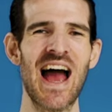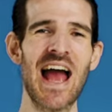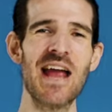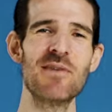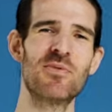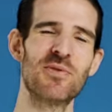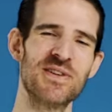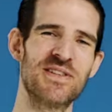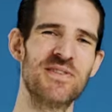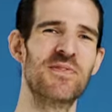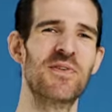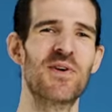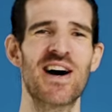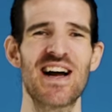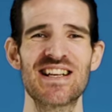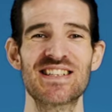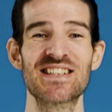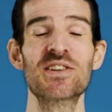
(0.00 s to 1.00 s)
Hey
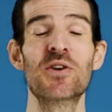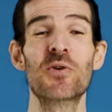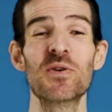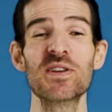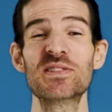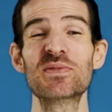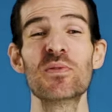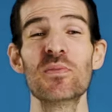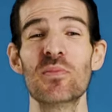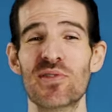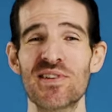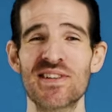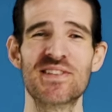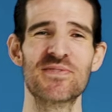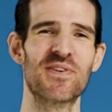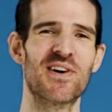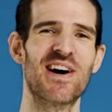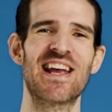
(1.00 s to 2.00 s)
Printifiers, Chris from
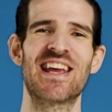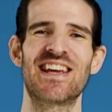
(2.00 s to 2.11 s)
Printify